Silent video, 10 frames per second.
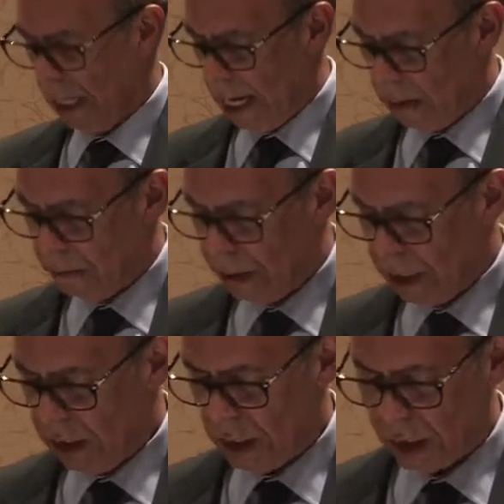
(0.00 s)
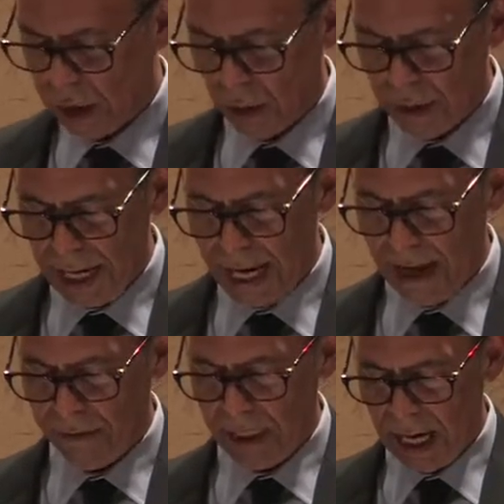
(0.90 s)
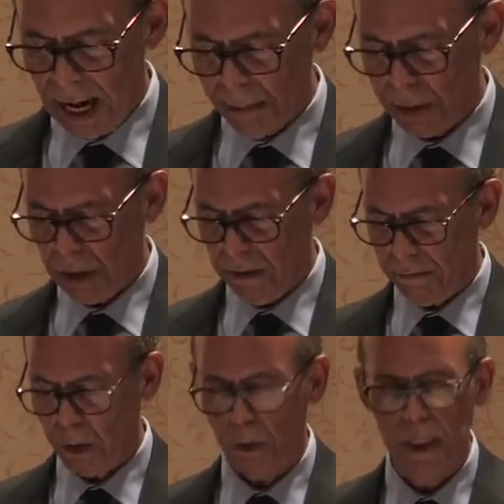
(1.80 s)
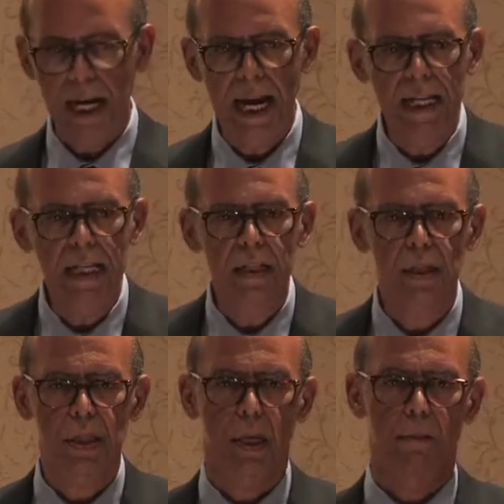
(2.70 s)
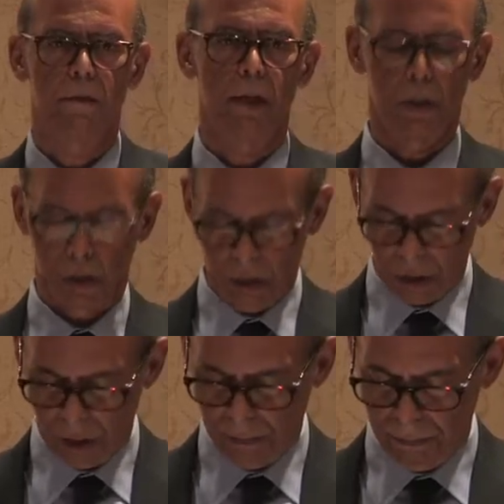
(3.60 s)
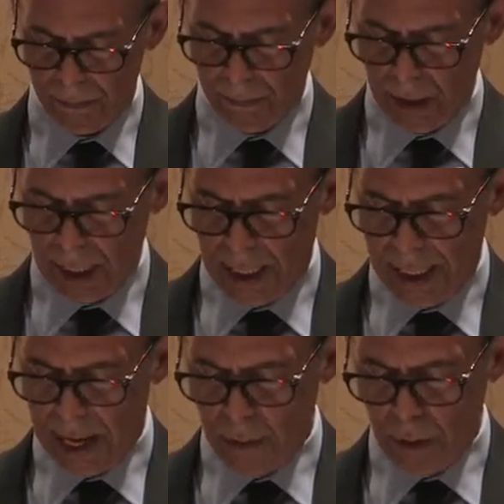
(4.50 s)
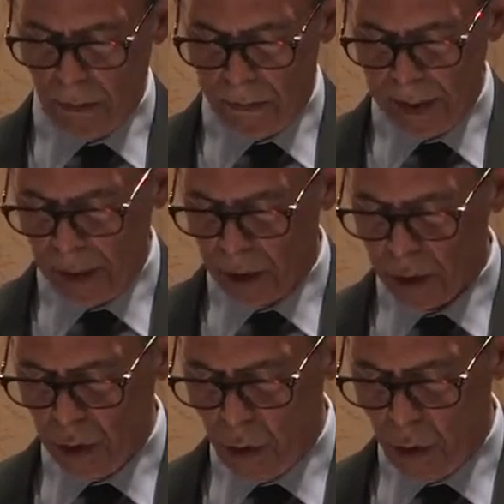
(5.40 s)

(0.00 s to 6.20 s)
and business, so they have the option of creating STEM ventures that will build